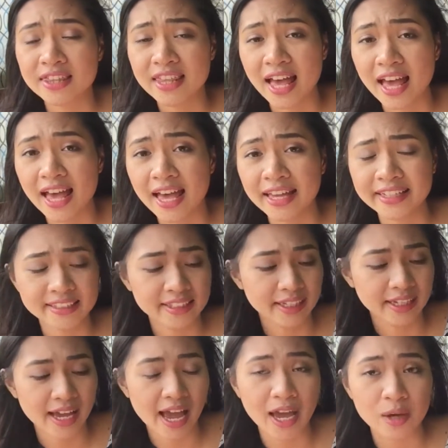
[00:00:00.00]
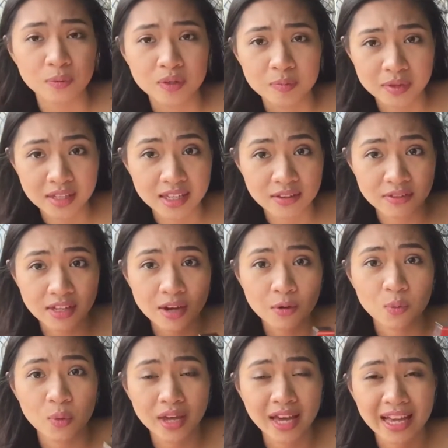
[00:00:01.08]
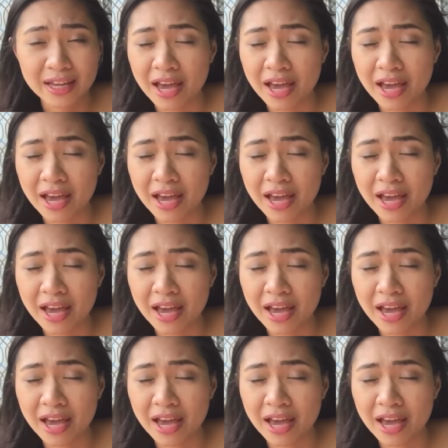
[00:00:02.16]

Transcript: that I would be giving away